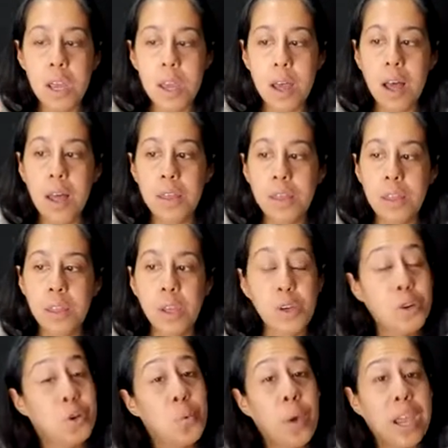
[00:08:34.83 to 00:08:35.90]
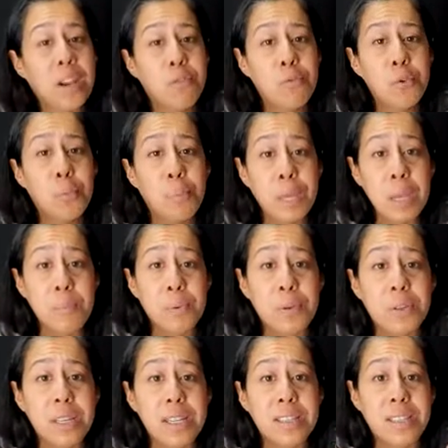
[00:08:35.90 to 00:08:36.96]
the good way to rule
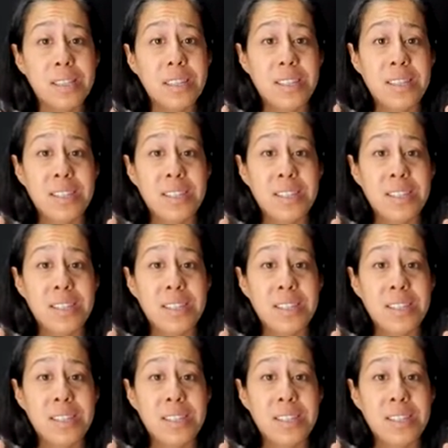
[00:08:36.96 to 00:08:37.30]
people is to